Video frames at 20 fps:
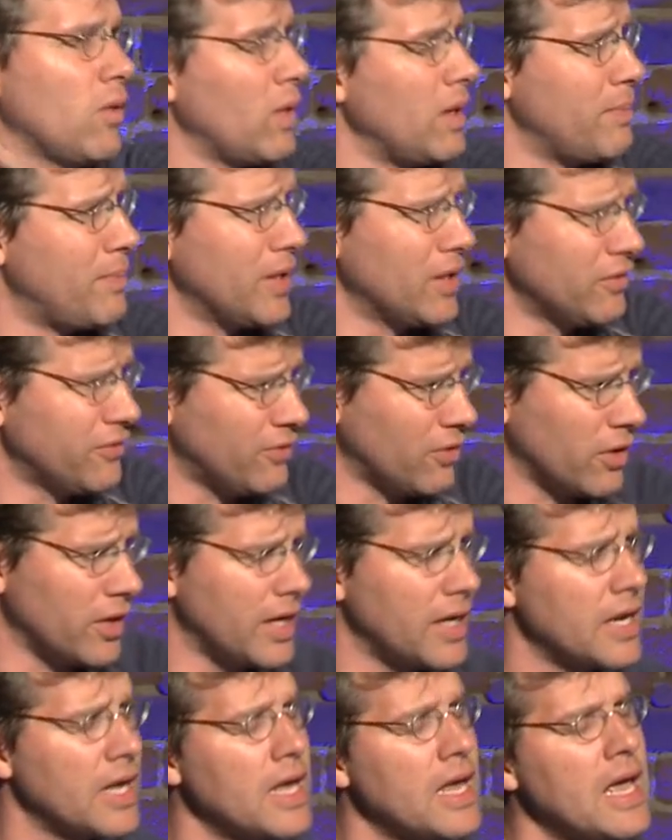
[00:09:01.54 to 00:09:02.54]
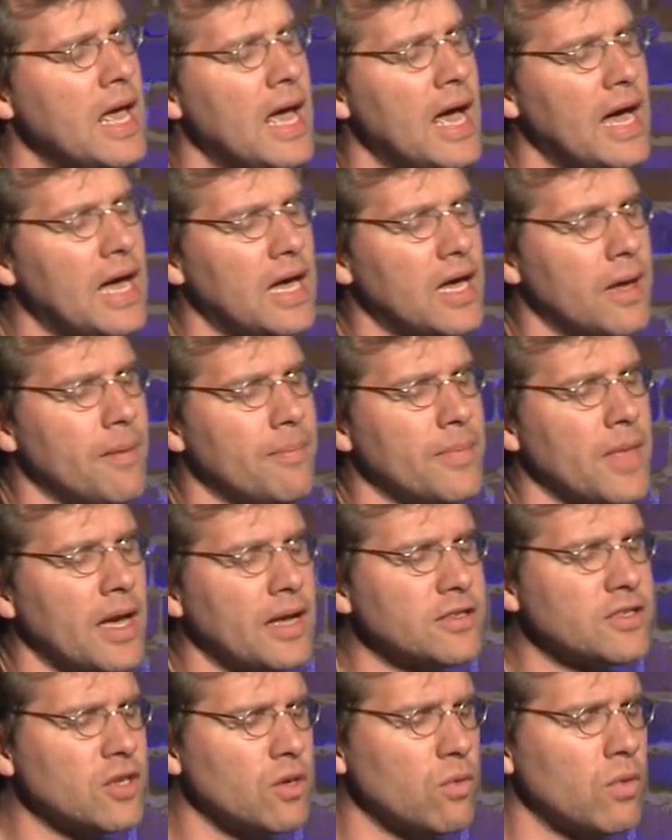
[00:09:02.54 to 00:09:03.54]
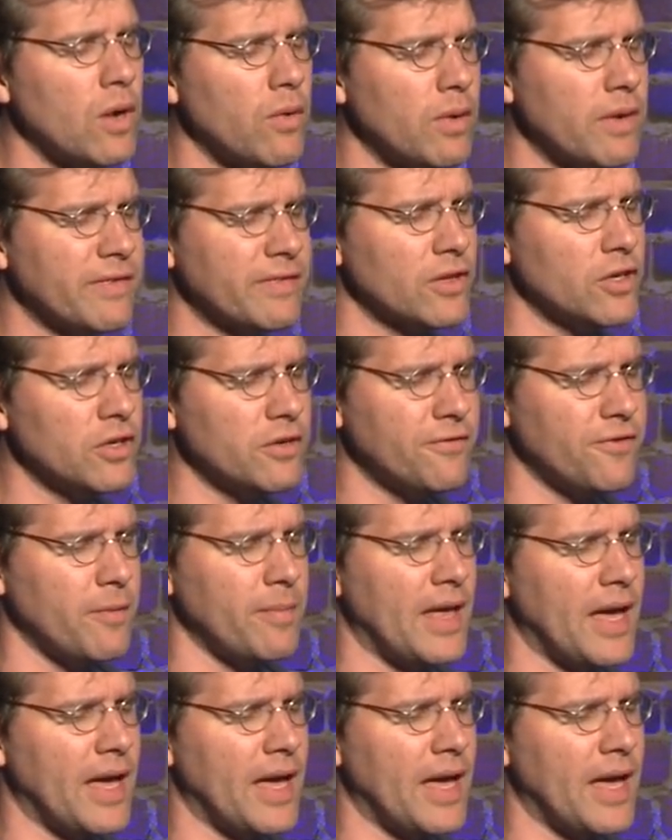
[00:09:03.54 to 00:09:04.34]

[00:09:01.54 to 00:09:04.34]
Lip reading: we bill for it. And so what we've learned from